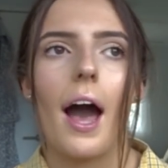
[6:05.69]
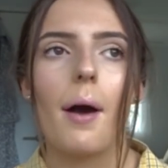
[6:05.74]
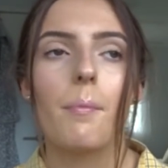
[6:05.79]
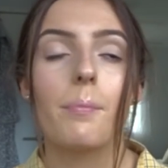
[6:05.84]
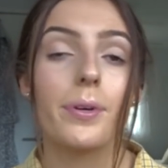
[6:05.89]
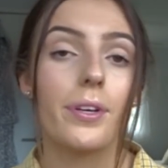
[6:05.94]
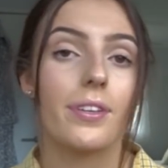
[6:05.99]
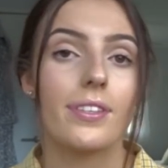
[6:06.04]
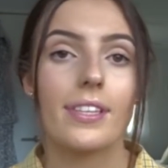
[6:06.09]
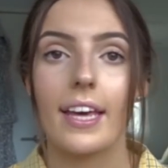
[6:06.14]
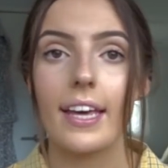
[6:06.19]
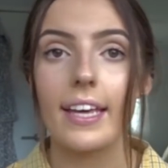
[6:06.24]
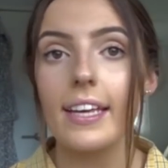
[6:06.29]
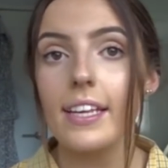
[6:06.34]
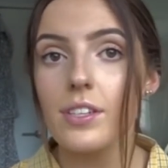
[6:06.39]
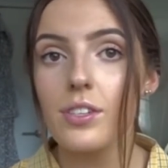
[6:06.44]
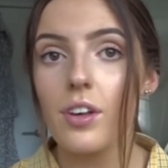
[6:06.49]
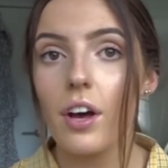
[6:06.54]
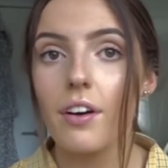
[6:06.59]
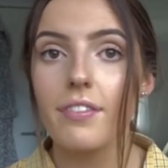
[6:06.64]
Because there
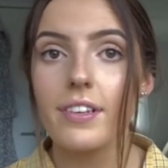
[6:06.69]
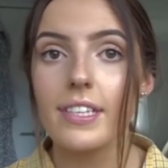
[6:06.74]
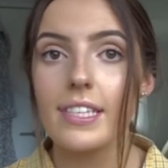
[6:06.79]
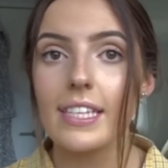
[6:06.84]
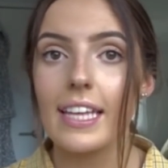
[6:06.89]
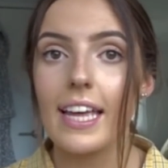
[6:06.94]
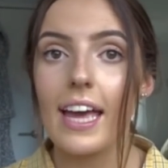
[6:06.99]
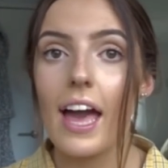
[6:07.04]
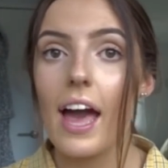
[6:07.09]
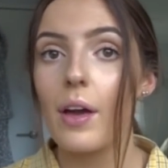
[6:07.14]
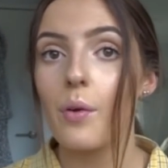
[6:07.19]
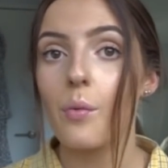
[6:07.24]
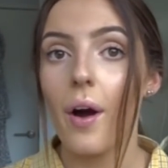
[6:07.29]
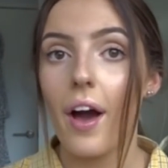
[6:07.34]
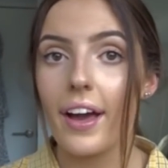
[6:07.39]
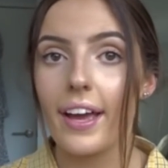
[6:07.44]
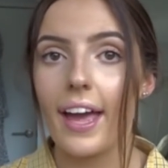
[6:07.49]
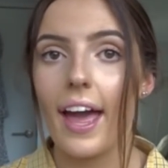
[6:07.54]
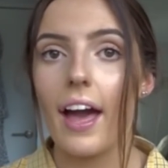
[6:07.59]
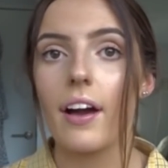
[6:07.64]
is obviously a
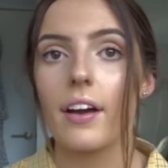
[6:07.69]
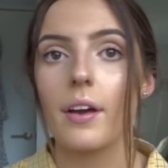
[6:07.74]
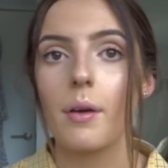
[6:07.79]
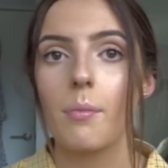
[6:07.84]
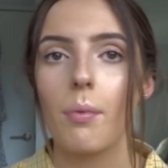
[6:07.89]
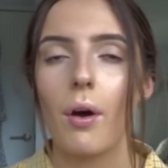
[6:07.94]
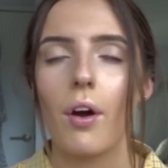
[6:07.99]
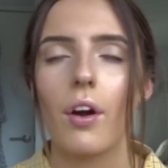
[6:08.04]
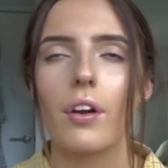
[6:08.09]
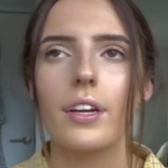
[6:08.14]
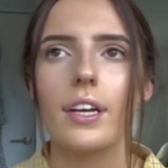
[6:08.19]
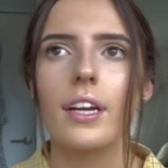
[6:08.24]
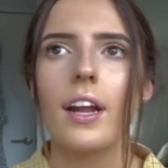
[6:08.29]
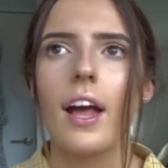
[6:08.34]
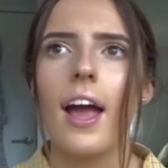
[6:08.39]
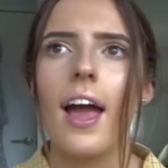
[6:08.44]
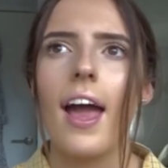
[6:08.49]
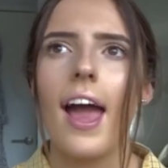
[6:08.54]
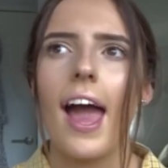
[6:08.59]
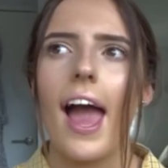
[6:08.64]
workout component
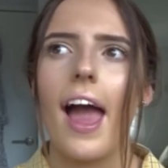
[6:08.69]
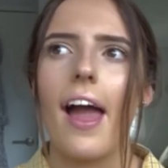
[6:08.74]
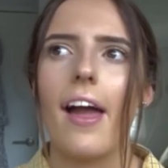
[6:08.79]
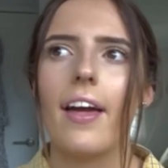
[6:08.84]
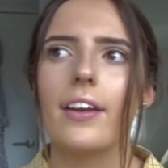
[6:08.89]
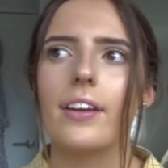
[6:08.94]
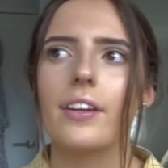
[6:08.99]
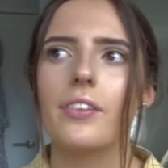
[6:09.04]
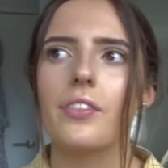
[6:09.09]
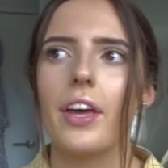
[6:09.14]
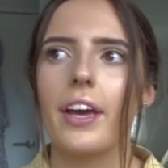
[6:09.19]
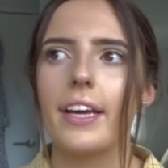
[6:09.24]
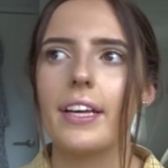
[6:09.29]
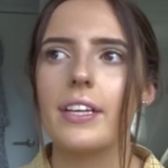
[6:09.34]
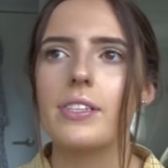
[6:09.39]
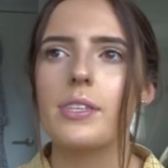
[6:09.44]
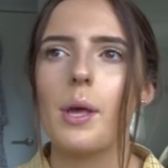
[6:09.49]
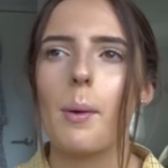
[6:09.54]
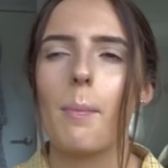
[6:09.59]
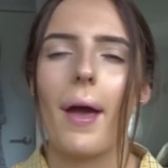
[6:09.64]
and there
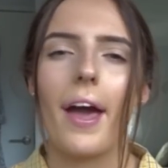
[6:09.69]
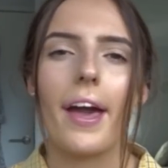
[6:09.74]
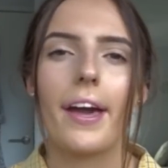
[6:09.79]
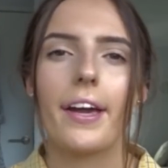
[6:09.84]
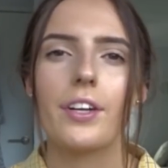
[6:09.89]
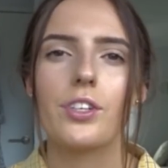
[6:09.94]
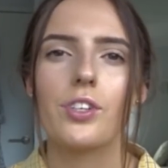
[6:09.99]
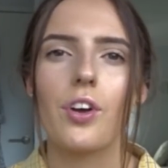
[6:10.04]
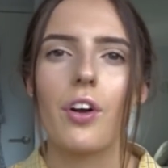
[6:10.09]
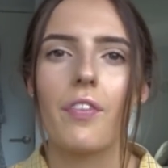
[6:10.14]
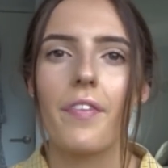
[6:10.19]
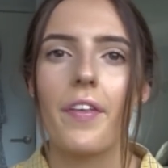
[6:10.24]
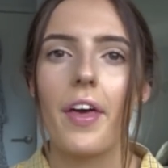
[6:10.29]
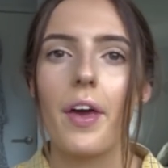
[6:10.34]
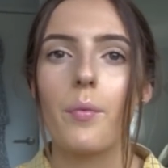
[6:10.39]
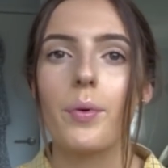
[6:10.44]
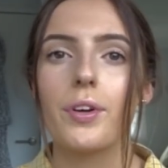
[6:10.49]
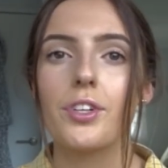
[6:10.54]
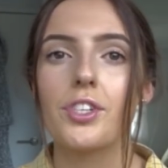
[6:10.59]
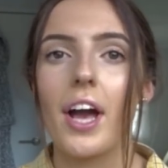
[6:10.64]
is a page on
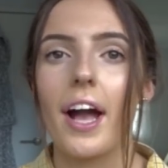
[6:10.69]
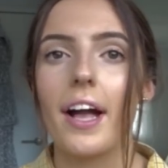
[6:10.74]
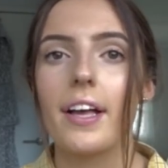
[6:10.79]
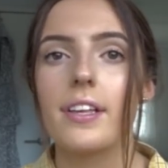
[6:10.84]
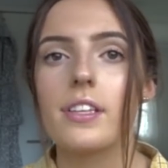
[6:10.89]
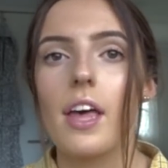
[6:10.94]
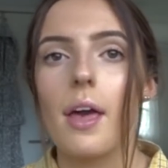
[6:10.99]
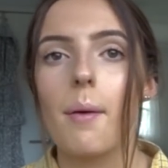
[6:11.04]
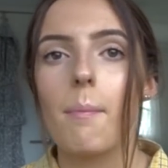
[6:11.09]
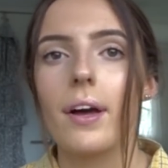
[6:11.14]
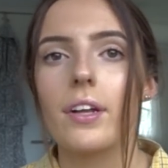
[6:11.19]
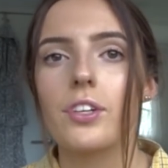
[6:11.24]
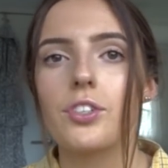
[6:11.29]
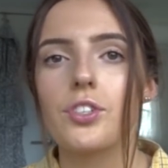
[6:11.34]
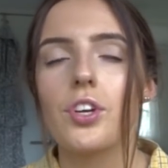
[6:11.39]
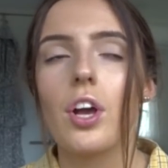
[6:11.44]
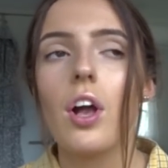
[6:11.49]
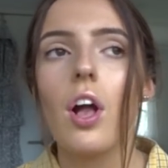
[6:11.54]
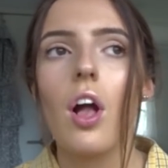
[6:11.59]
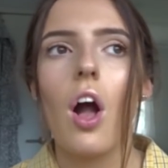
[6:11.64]
there which has a
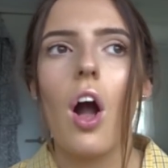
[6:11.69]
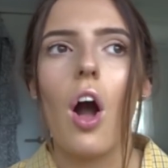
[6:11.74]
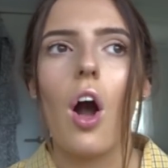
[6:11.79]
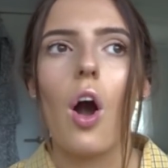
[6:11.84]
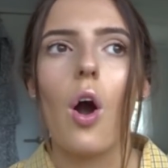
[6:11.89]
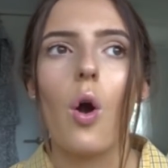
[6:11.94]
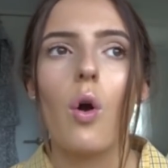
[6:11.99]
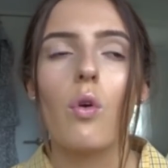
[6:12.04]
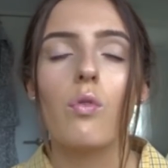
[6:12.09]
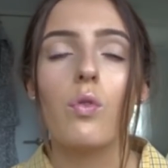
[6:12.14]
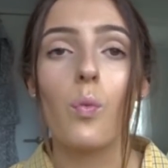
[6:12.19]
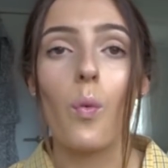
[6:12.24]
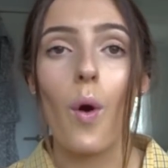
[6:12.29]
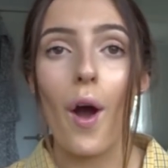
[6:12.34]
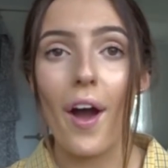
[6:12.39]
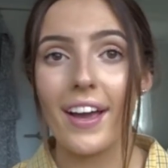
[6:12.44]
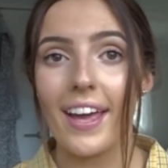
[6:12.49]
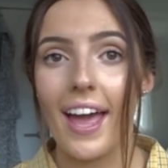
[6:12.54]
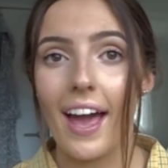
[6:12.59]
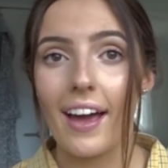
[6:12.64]
bunch of
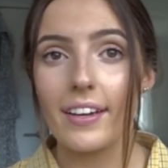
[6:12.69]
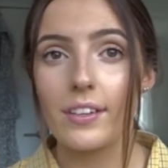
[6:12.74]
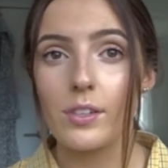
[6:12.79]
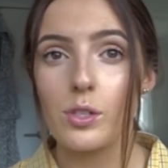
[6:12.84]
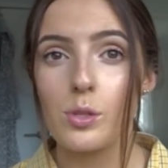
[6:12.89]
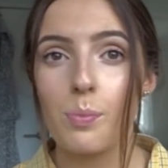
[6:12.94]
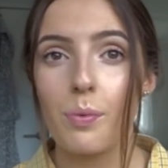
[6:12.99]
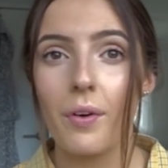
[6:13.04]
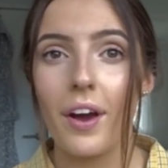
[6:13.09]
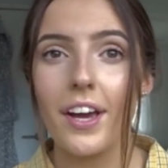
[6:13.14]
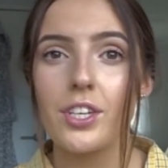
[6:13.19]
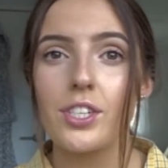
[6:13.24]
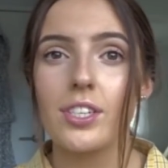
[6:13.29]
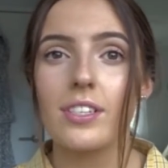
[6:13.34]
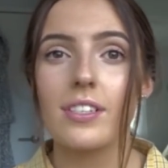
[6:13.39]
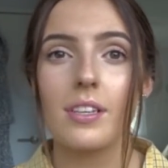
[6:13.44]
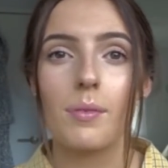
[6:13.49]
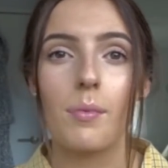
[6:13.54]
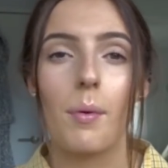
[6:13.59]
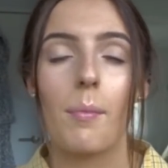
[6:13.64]
workout
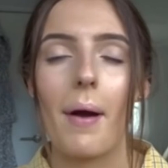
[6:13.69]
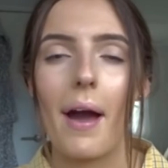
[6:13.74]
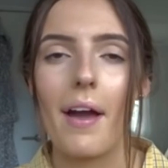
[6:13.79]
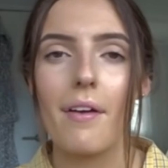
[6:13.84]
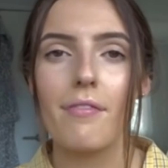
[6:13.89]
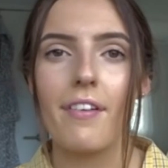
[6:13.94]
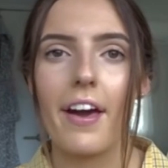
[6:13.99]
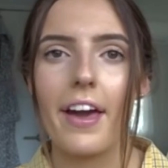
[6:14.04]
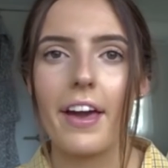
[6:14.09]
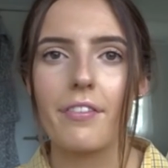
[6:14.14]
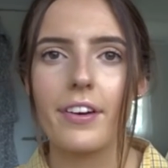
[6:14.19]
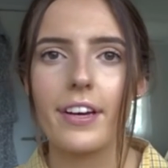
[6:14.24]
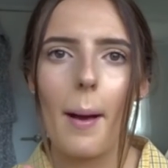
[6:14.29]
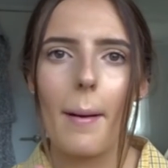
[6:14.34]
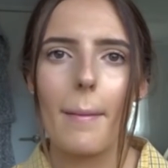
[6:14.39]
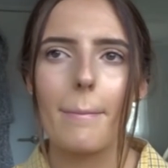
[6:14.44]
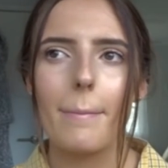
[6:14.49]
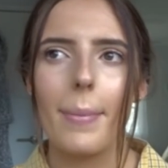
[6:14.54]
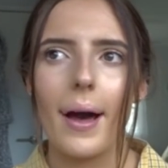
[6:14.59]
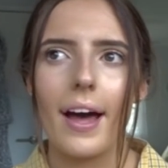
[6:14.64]
inspiration, some of my
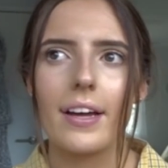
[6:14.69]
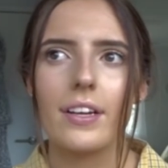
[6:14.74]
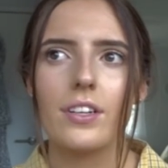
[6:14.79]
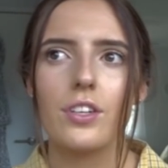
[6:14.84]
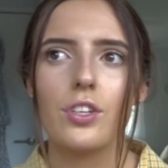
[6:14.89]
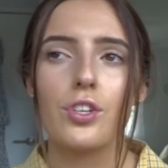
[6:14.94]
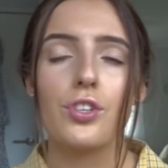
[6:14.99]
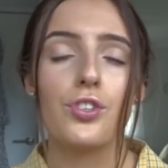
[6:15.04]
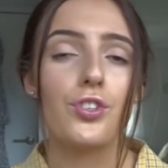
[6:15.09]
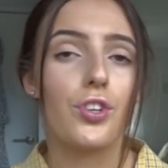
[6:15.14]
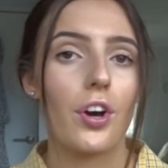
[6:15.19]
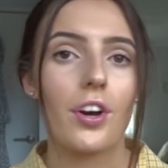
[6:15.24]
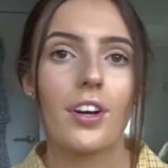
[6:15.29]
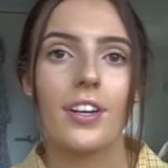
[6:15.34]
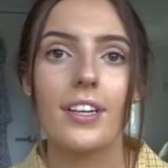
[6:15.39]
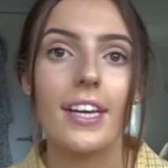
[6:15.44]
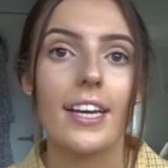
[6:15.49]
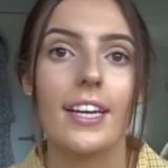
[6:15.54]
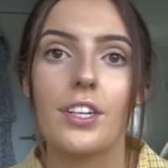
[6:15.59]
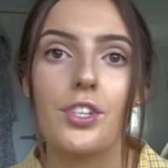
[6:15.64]
favorites, but you don't
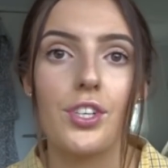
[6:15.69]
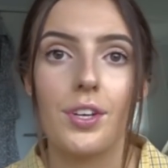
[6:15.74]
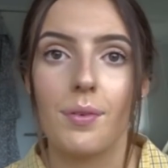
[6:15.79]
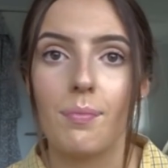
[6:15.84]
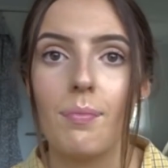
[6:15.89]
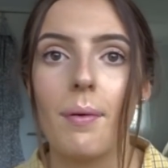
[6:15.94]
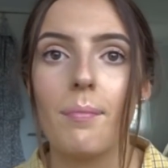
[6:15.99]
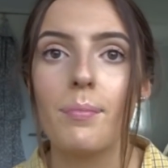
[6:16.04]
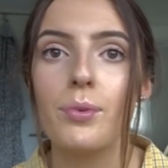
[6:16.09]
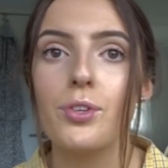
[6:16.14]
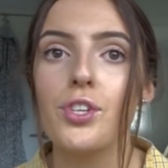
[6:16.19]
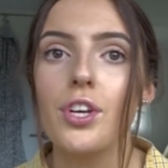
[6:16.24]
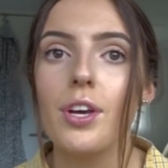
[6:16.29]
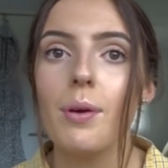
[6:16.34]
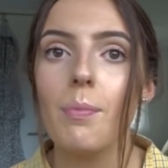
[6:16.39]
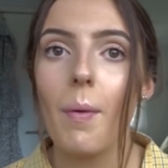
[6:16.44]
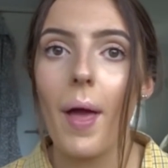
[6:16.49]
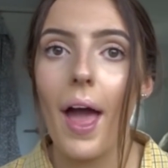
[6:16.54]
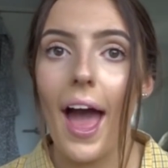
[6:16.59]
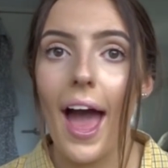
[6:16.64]
need a gym
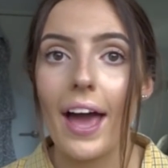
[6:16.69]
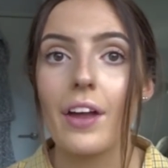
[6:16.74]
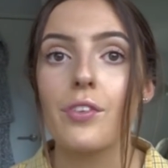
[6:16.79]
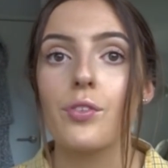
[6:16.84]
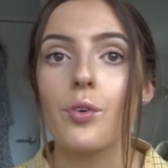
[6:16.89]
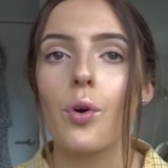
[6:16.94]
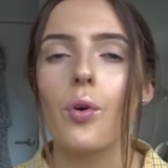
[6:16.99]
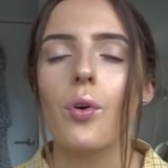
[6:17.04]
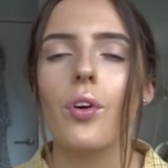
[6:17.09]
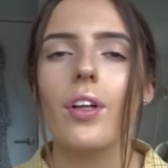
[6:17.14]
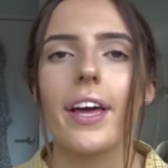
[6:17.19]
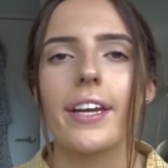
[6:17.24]
membership at all.